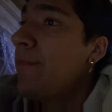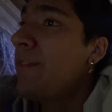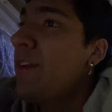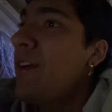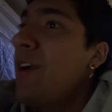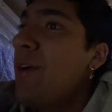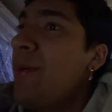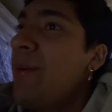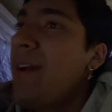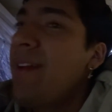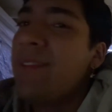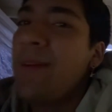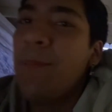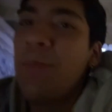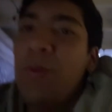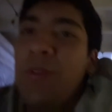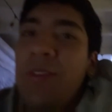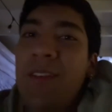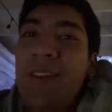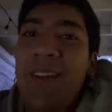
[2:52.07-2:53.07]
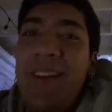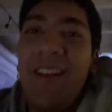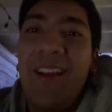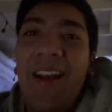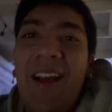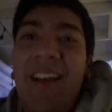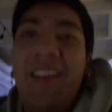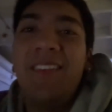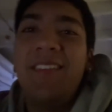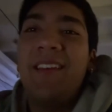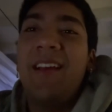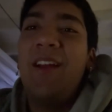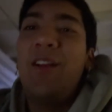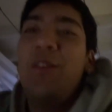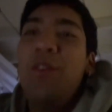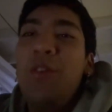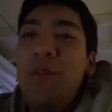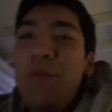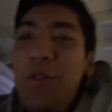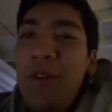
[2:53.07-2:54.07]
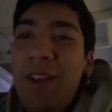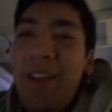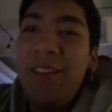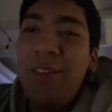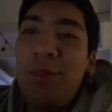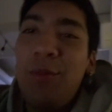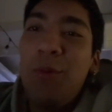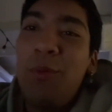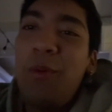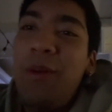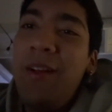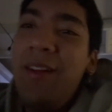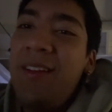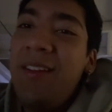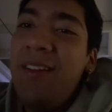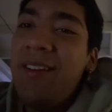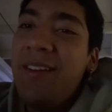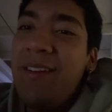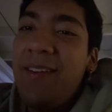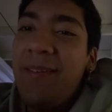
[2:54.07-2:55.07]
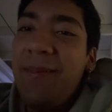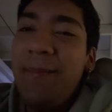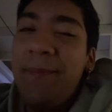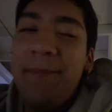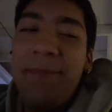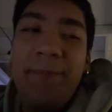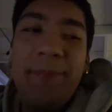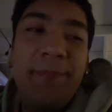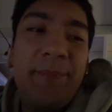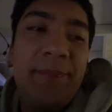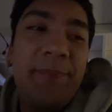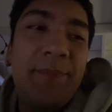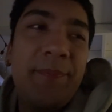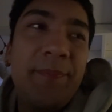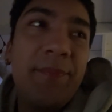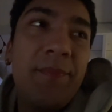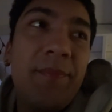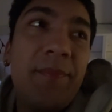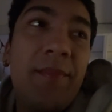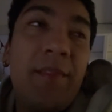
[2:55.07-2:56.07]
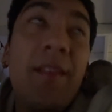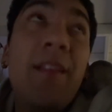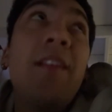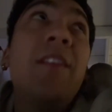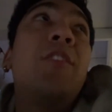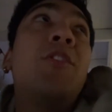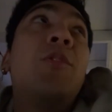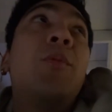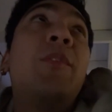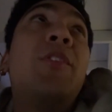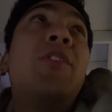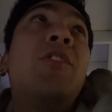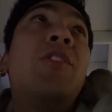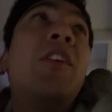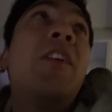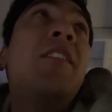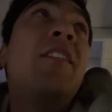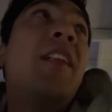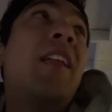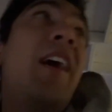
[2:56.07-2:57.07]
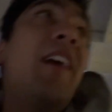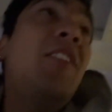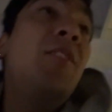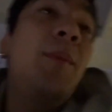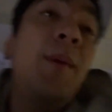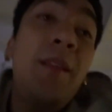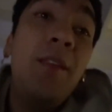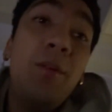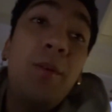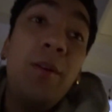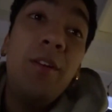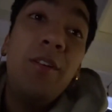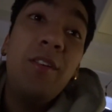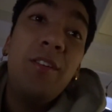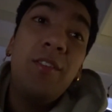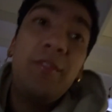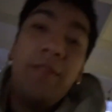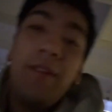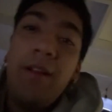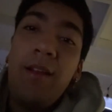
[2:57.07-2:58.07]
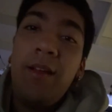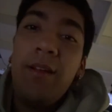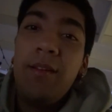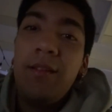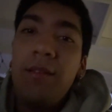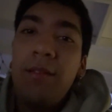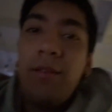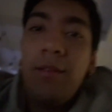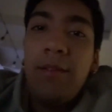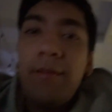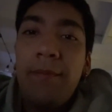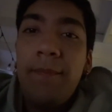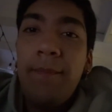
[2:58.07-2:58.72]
Alright, we got 10%. Guys, I don't know if you guys were reading... Um, Should we turn on the lights, by the way, or it's fine like this?